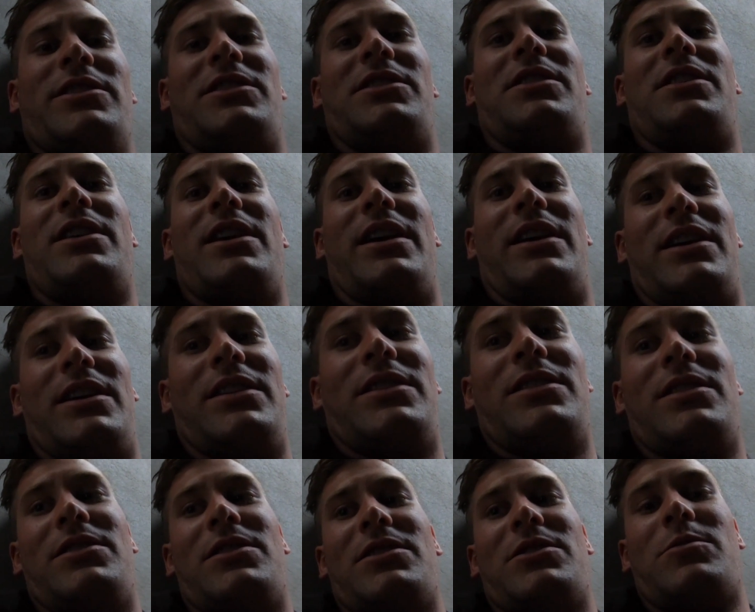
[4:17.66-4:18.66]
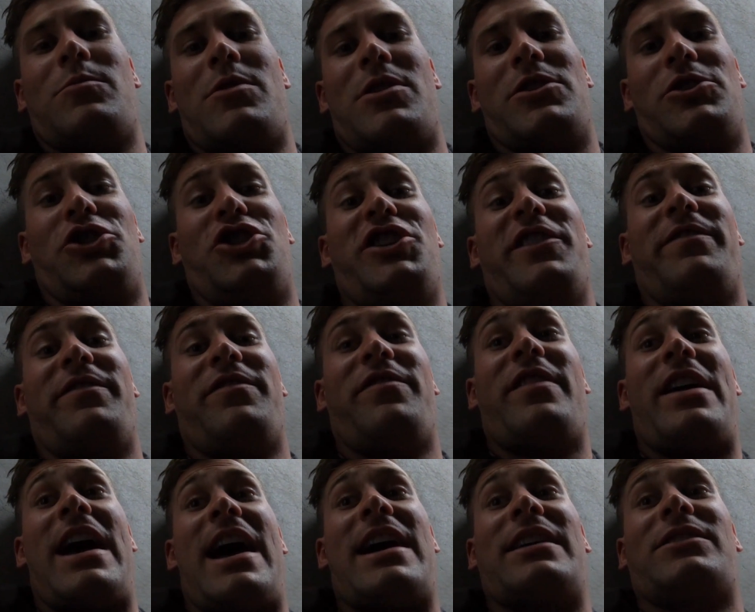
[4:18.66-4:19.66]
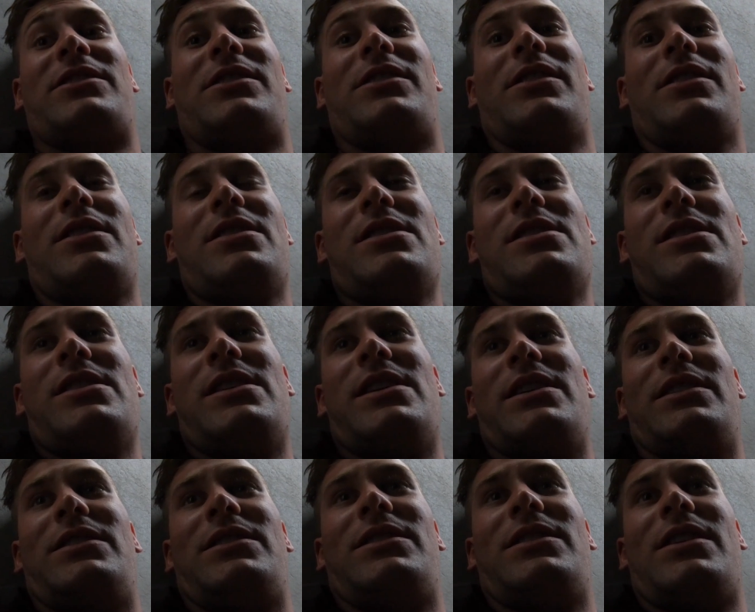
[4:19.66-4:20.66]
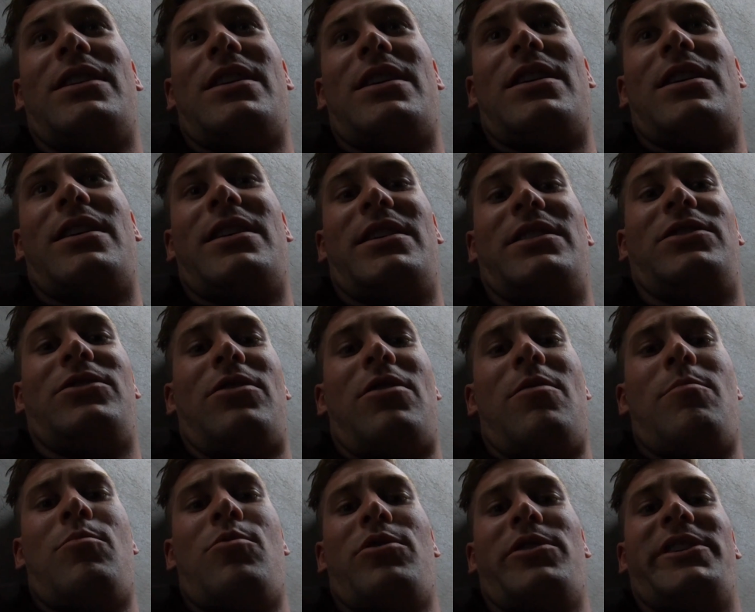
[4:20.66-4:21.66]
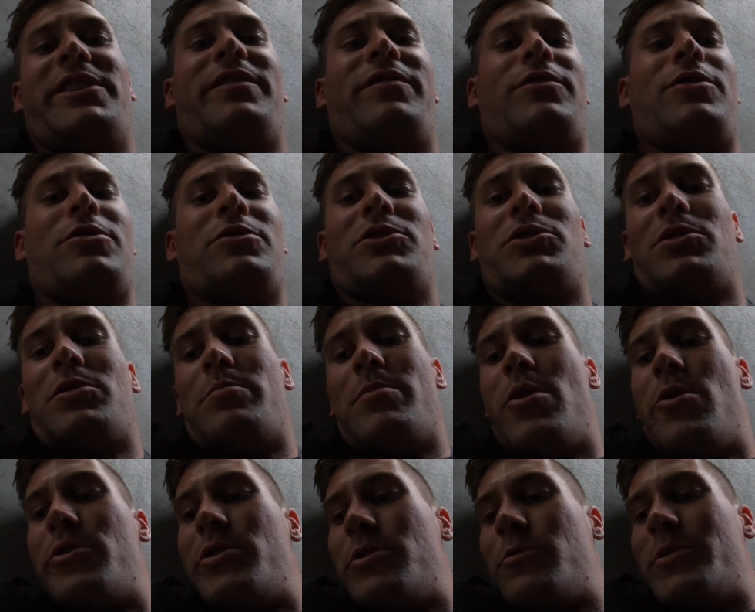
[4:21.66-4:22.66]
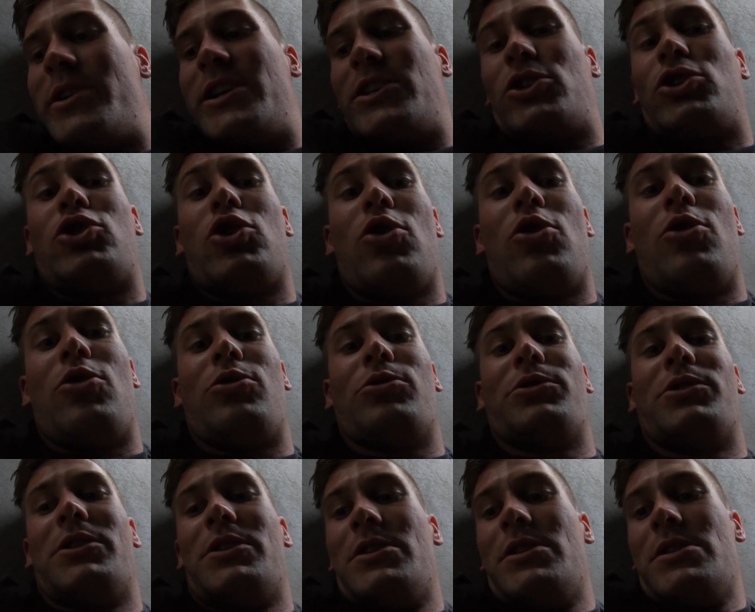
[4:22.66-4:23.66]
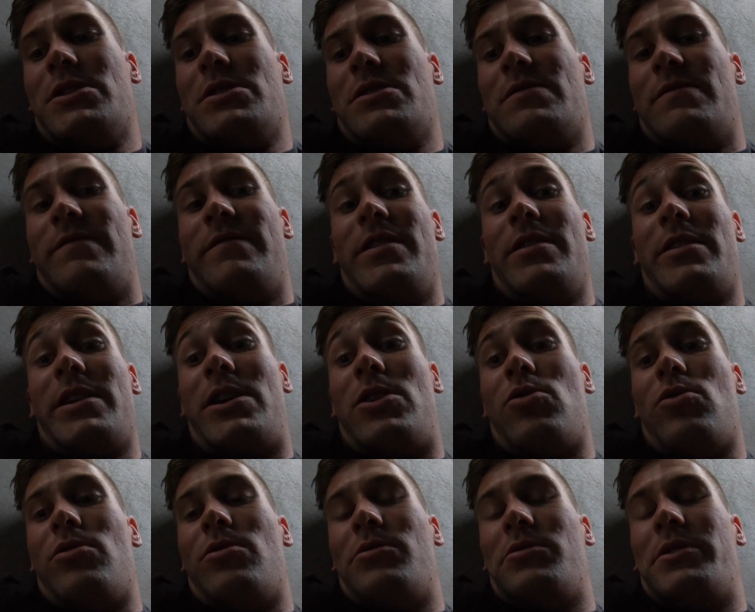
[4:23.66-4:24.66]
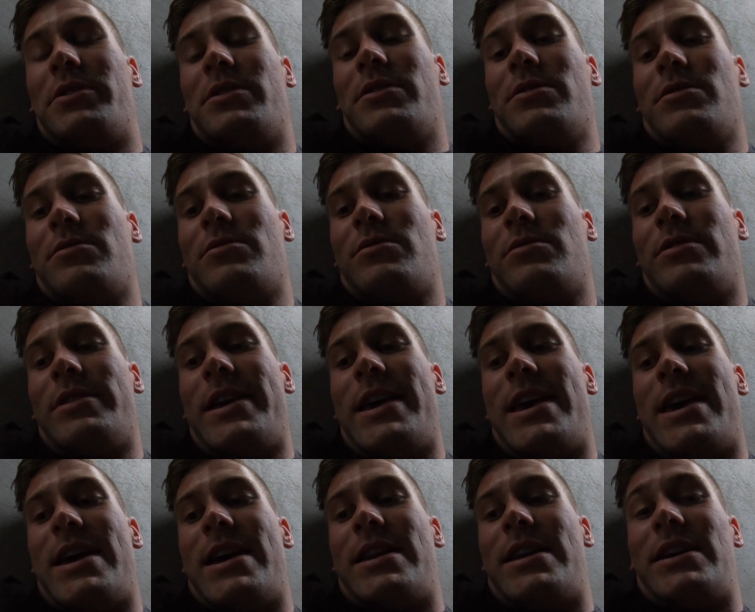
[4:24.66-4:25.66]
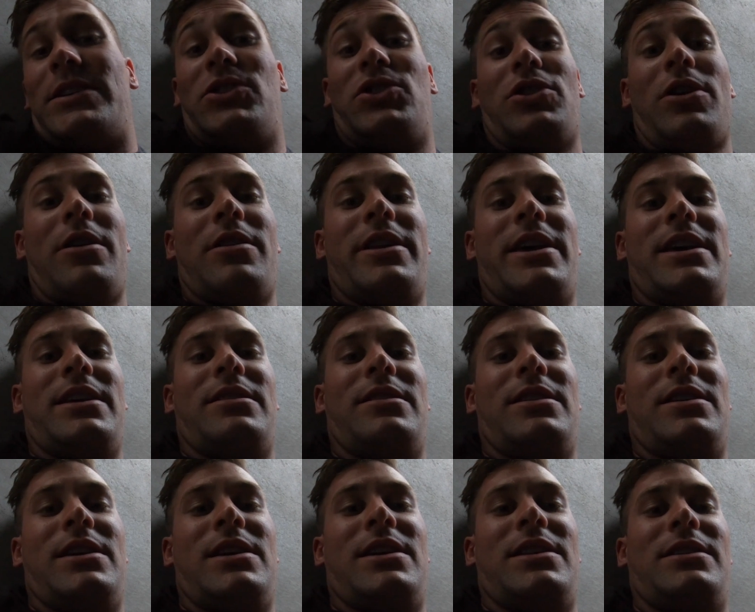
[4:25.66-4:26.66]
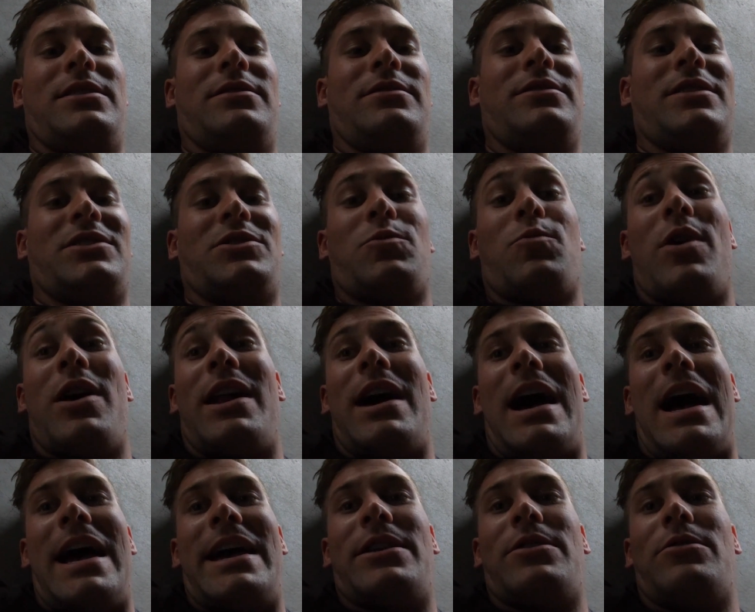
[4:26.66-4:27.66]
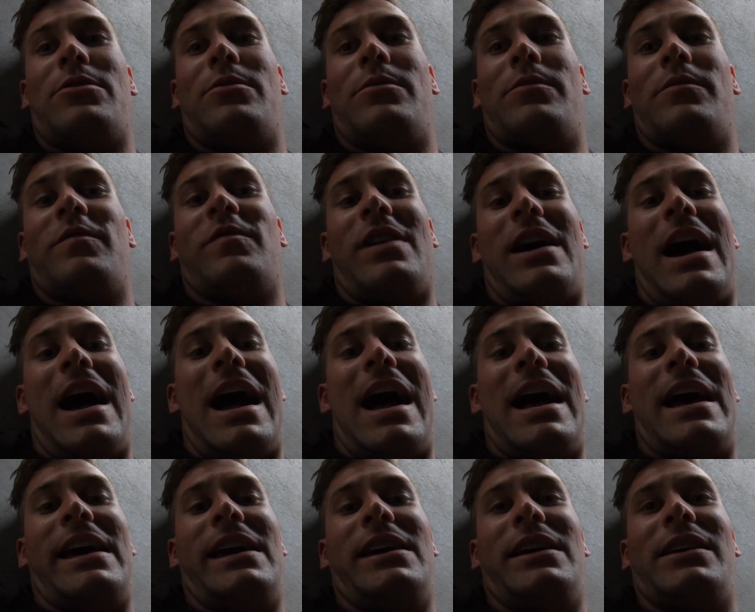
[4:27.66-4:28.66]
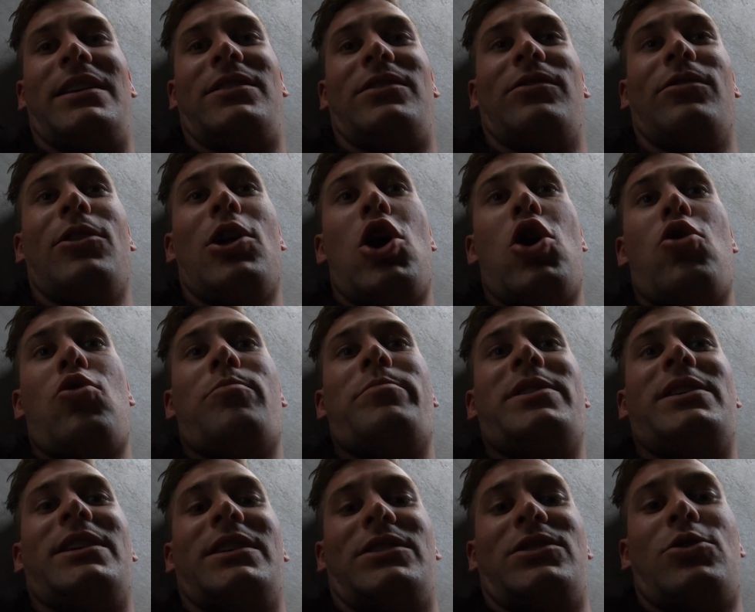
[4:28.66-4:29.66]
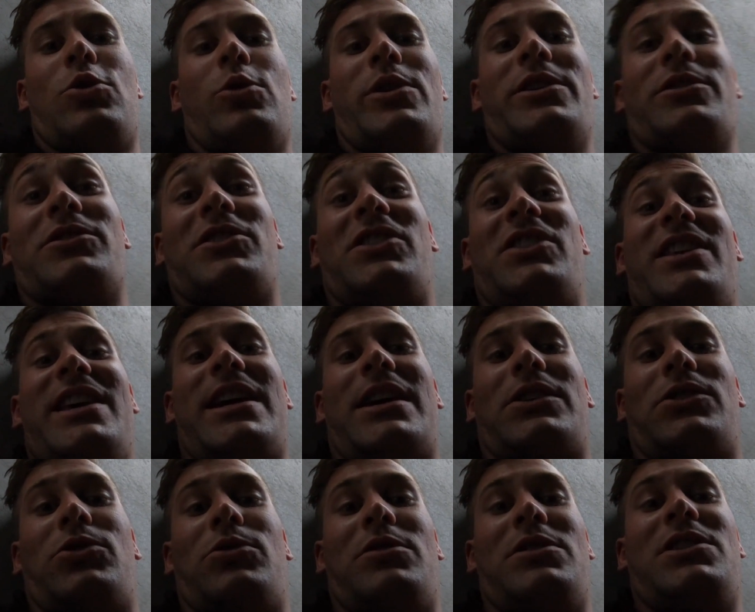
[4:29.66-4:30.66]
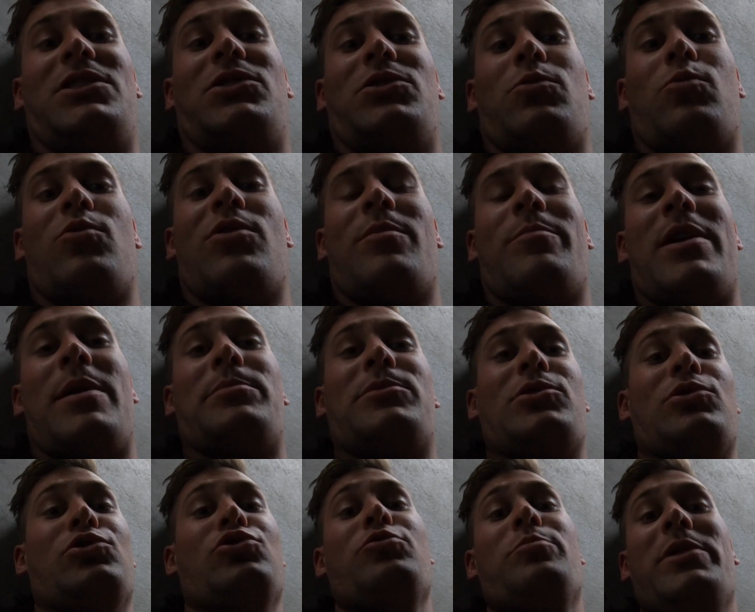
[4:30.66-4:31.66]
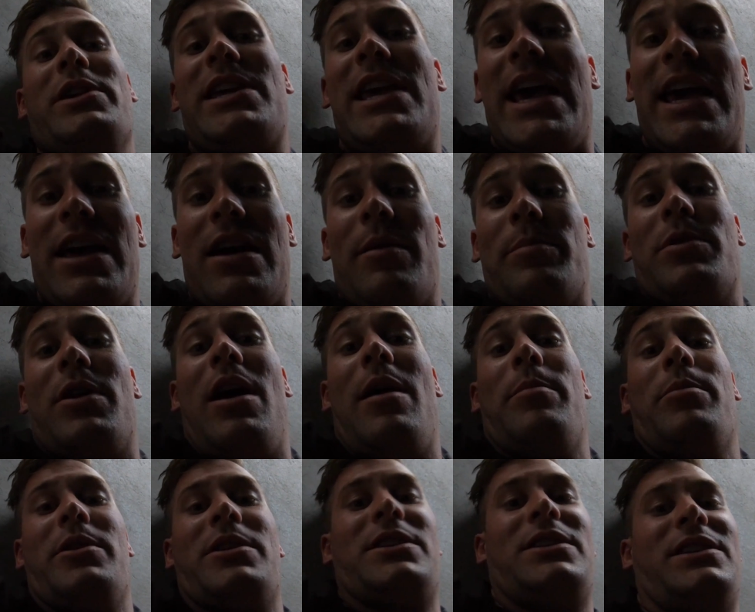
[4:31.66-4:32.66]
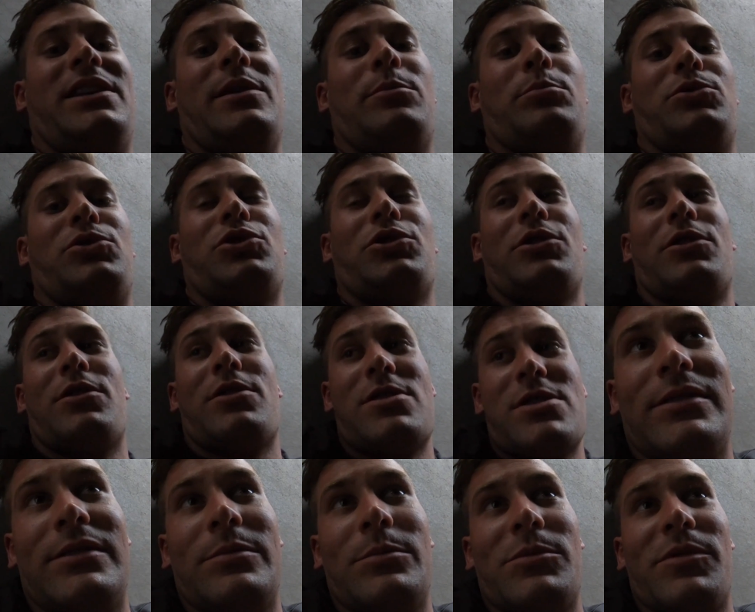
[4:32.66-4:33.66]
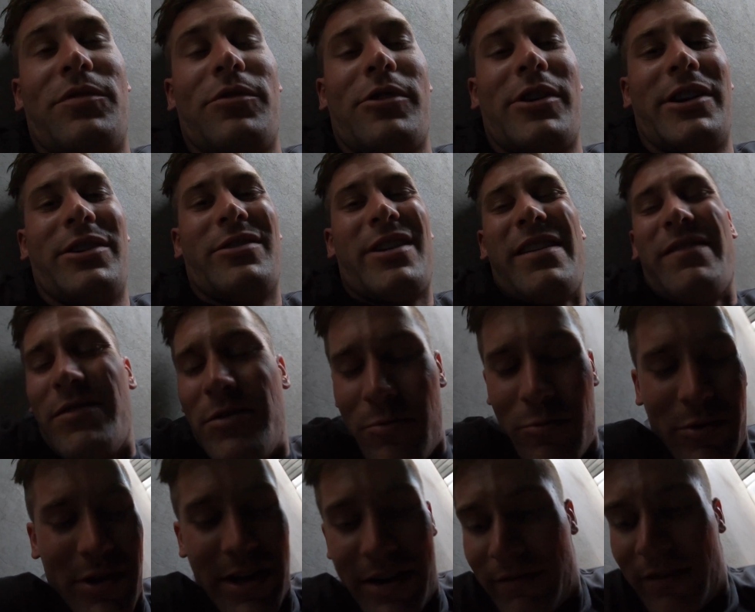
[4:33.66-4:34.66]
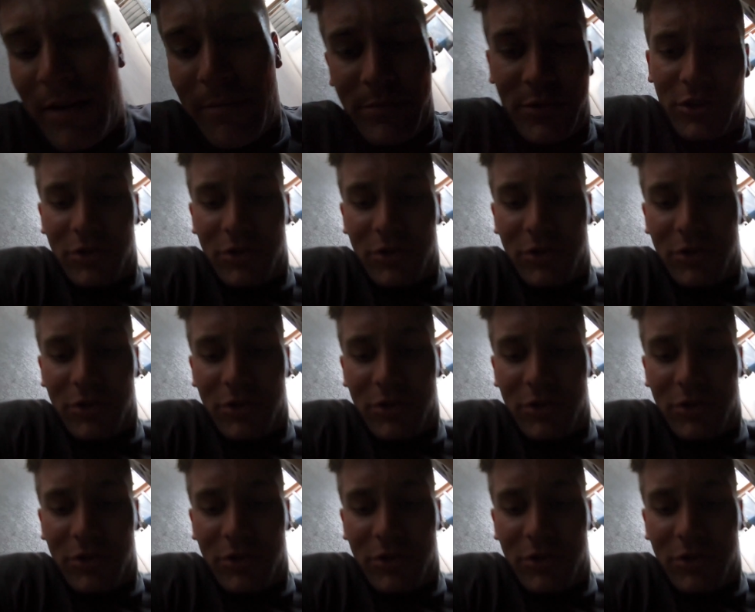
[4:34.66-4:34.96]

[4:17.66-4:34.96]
is thick. It doesn't want to shift fast. It's more difficult. The motor, when it's cold, very cold, and I start it, it doesn't want to idle high. It's low because the oil's thick, so it needs to warm up to lubricate up to operating temperature before I drive. Whatever, I'm